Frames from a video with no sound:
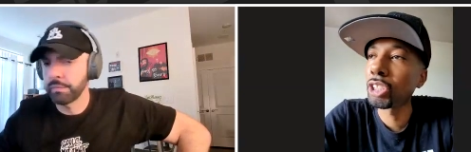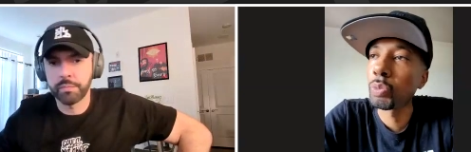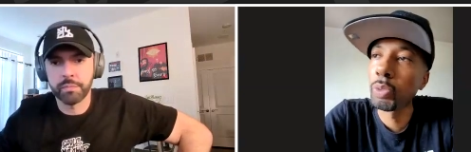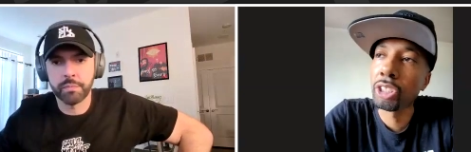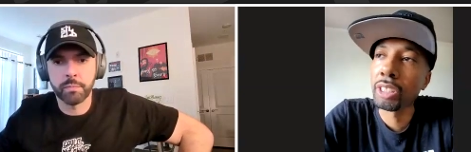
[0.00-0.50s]
Speaker 1: just
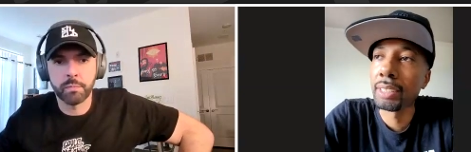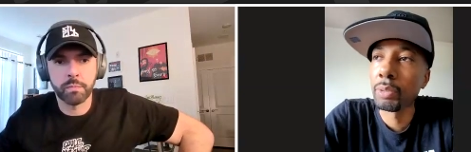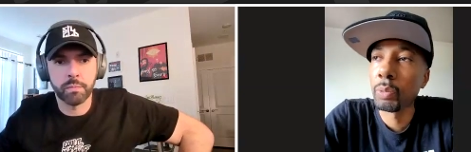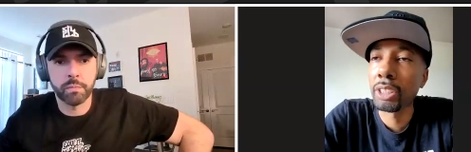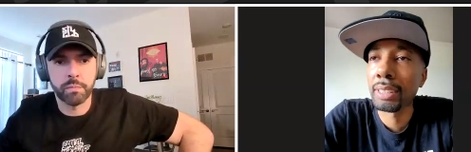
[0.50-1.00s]
we just
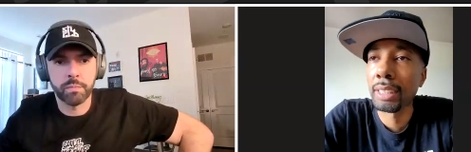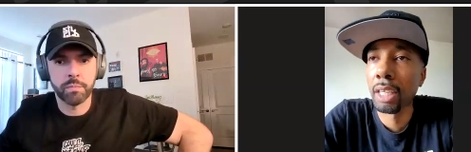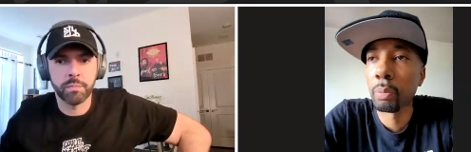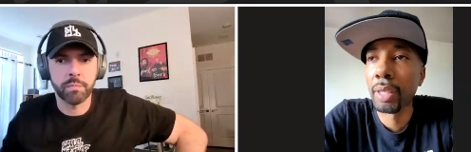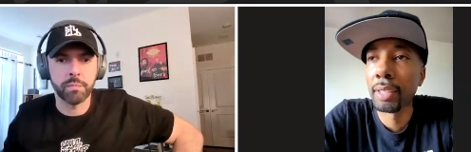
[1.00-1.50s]
we just
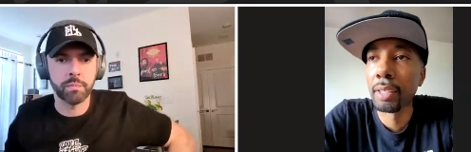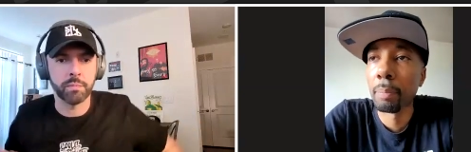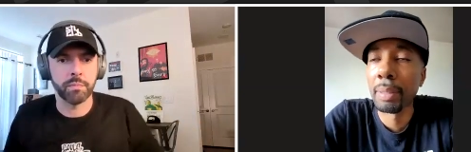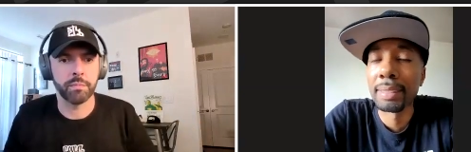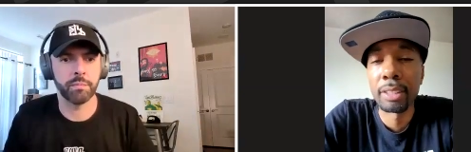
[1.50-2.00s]
celebrated up
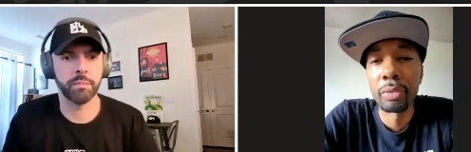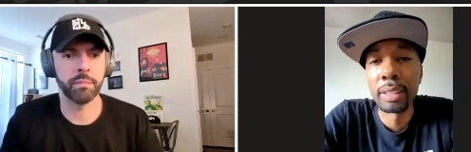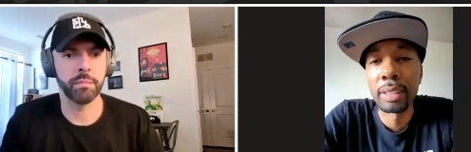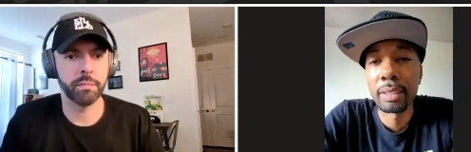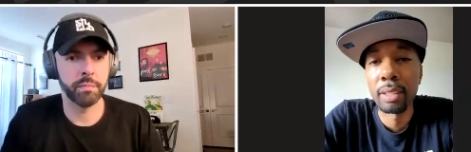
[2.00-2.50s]
at
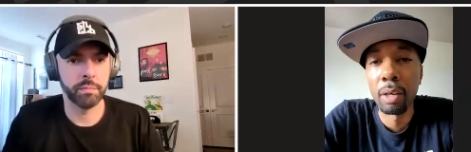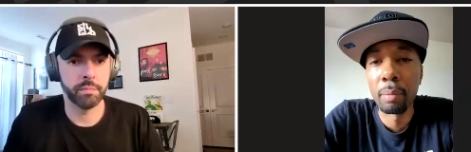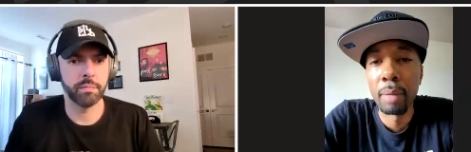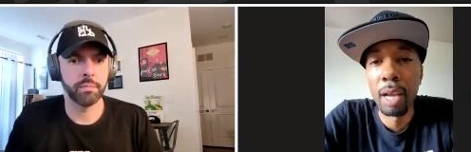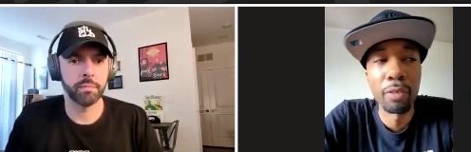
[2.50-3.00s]
Sirius um,
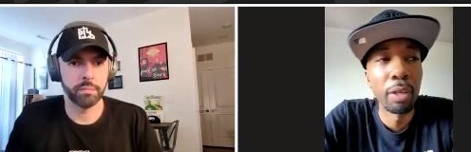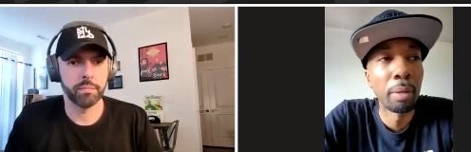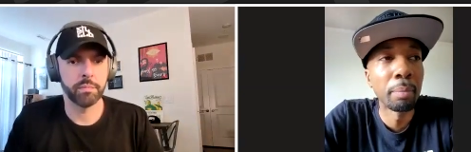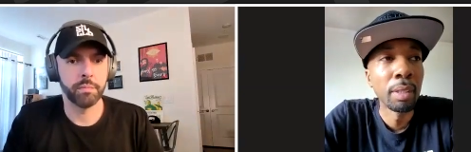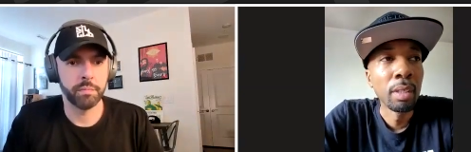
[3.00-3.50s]
FM
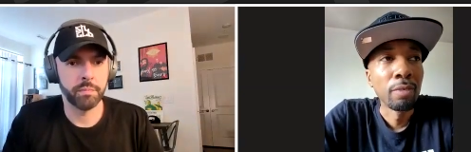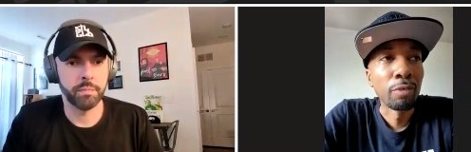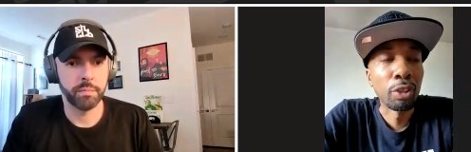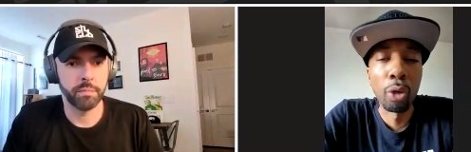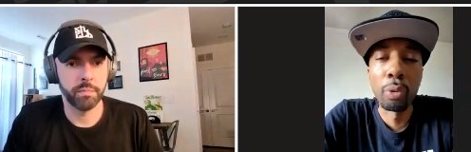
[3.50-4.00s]
for
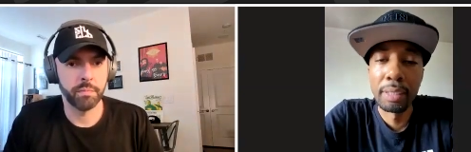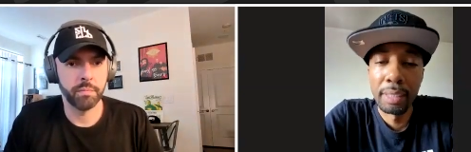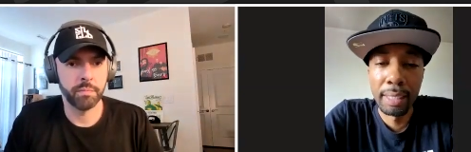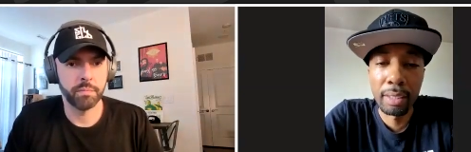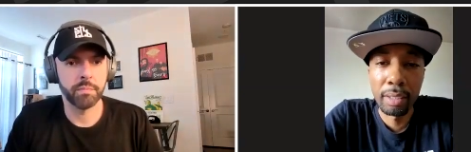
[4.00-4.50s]
30
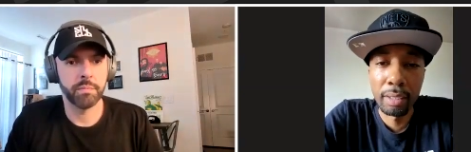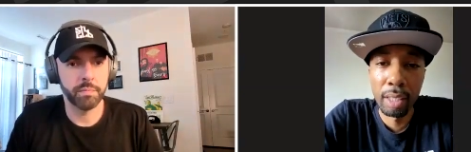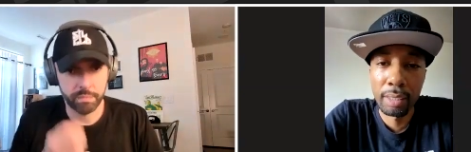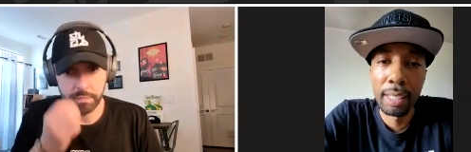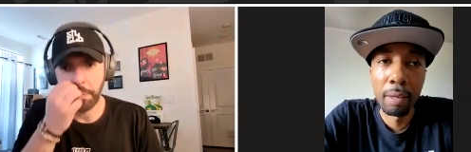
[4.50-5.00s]
years of
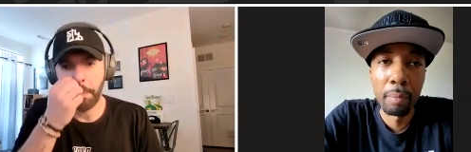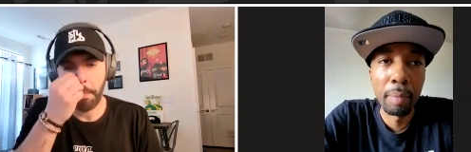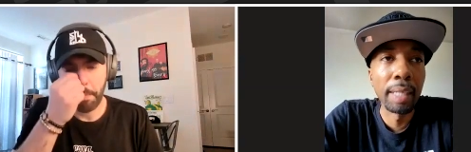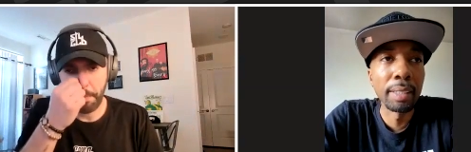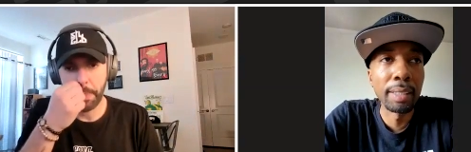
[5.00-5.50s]
Duck Down,
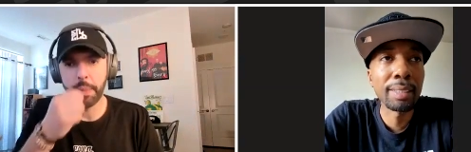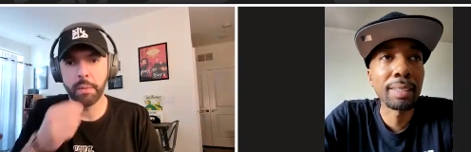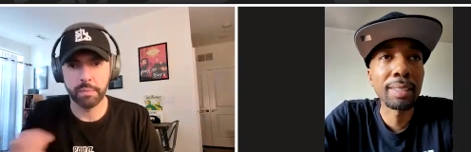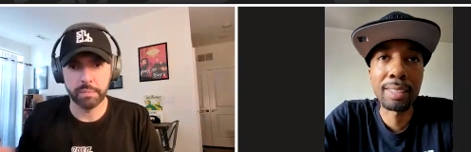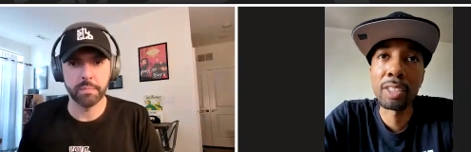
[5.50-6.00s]
man. And this
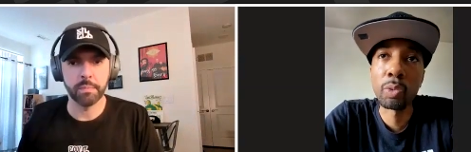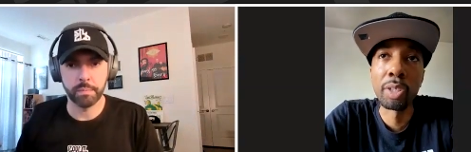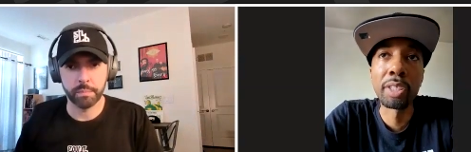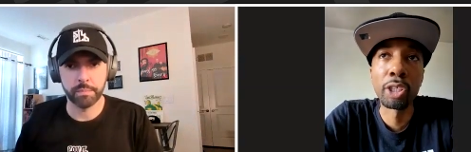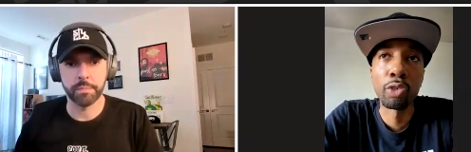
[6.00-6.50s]
this is one
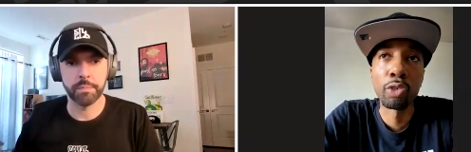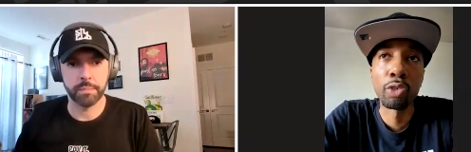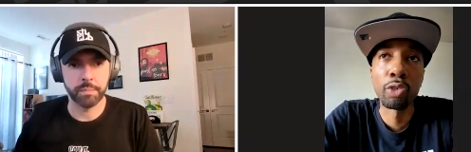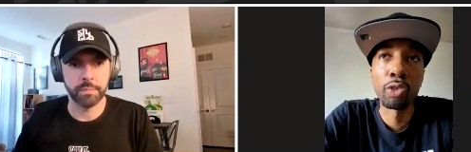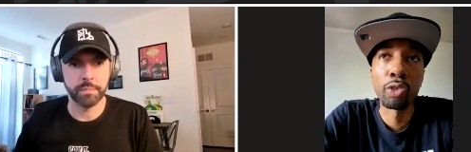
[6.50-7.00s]
of the
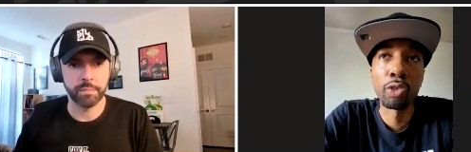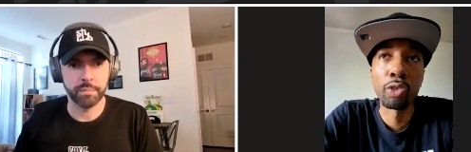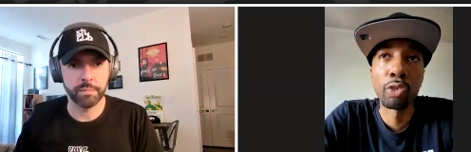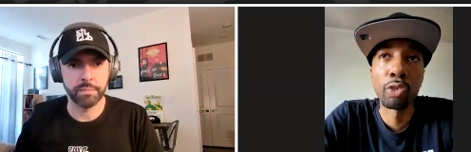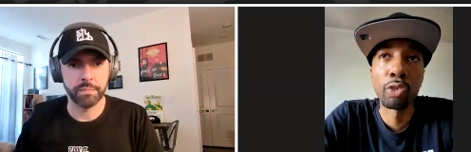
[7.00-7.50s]
greatest
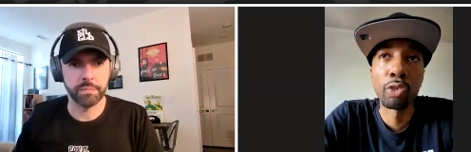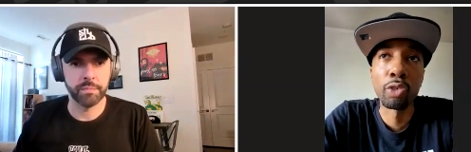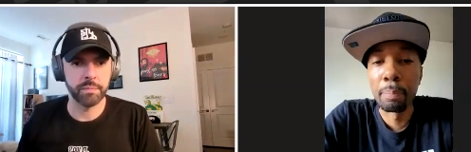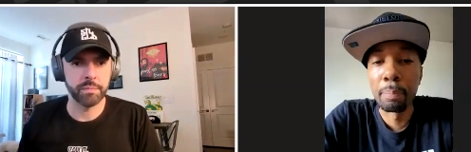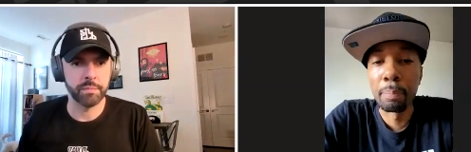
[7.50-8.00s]

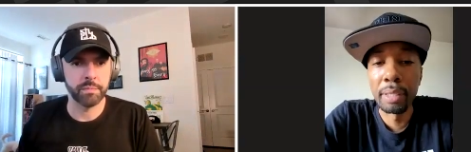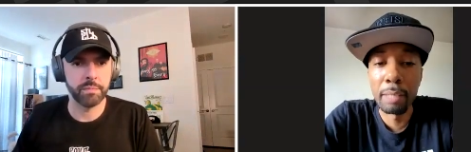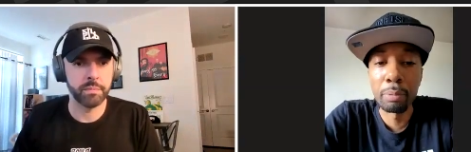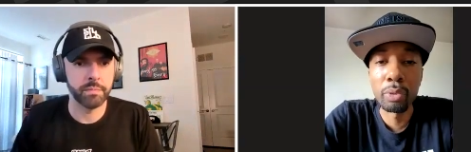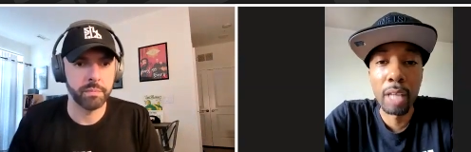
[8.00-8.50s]
independent
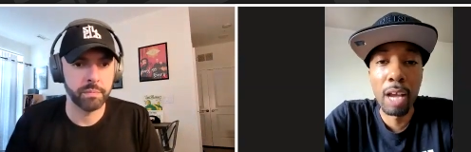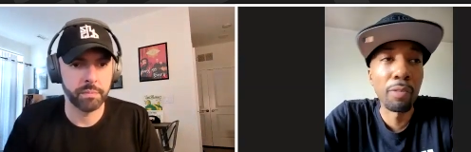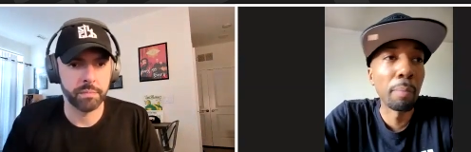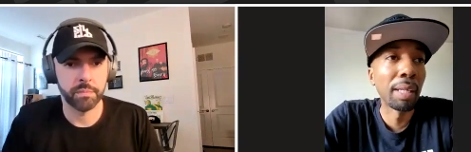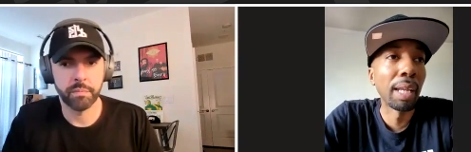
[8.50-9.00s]
labels
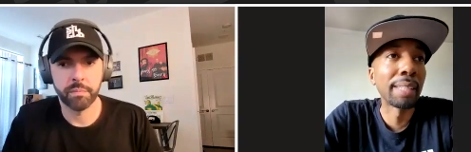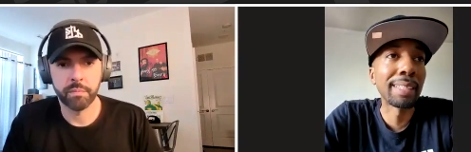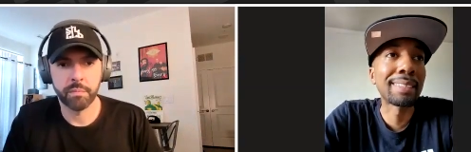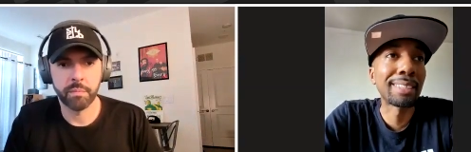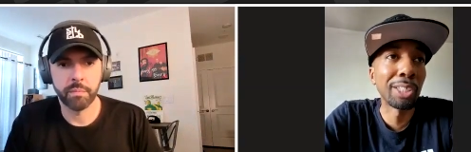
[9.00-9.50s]
ever, man. Like
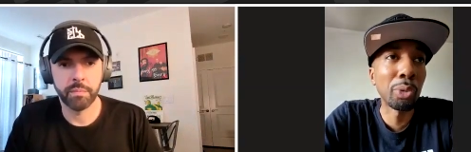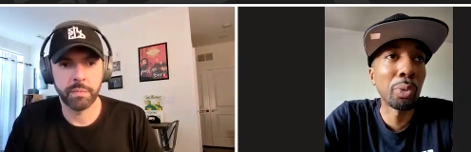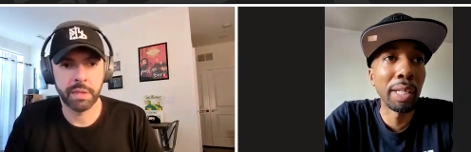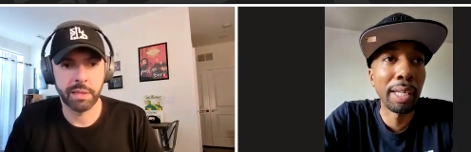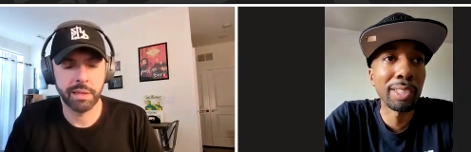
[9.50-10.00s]
they still
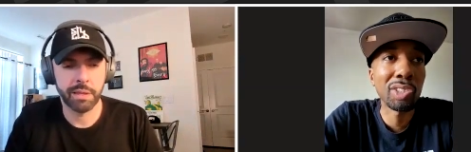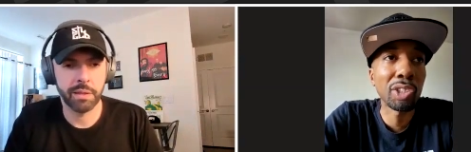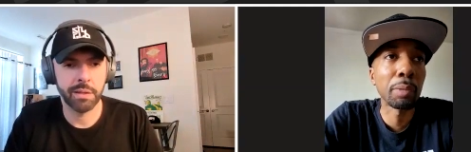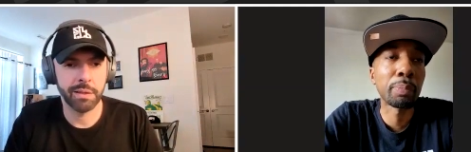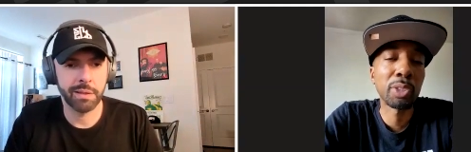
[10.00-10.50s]
here,
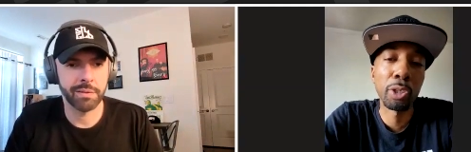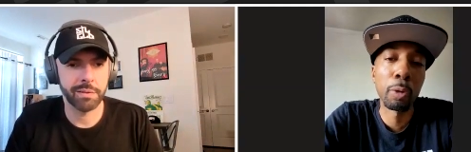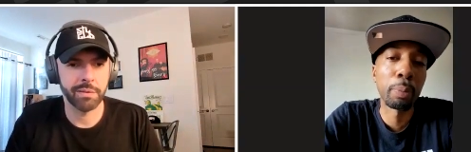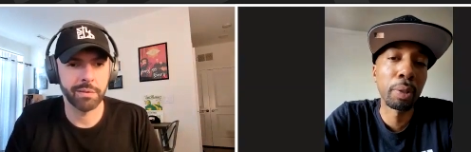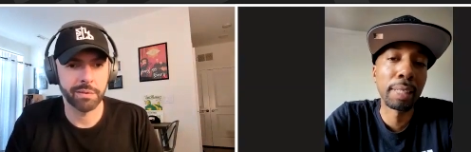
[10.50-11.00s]
still still
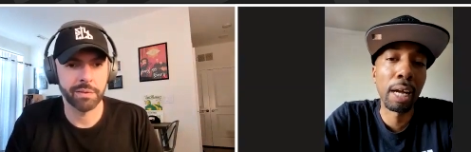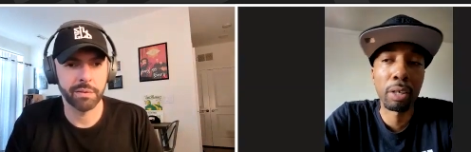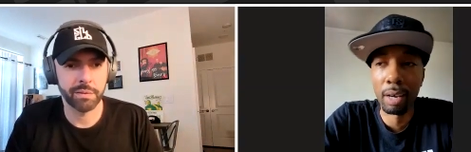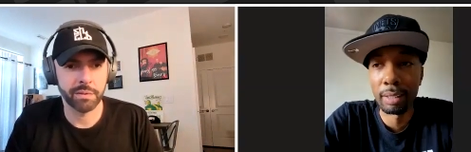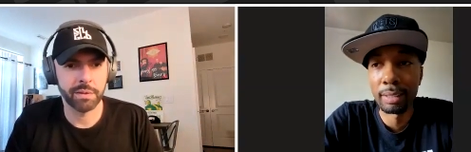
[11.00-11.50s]
putting out
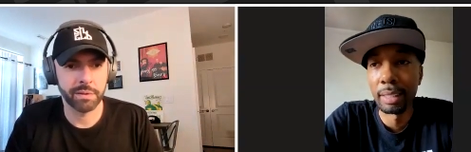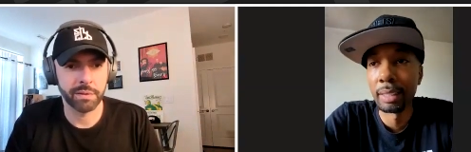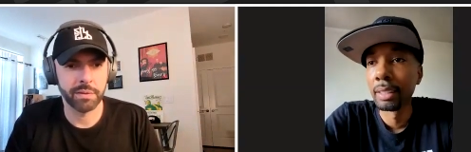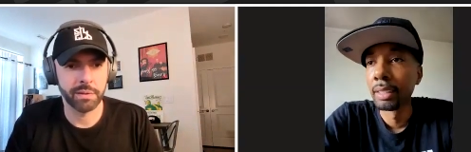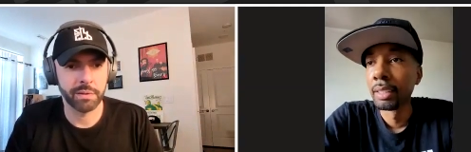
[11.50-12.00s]
content,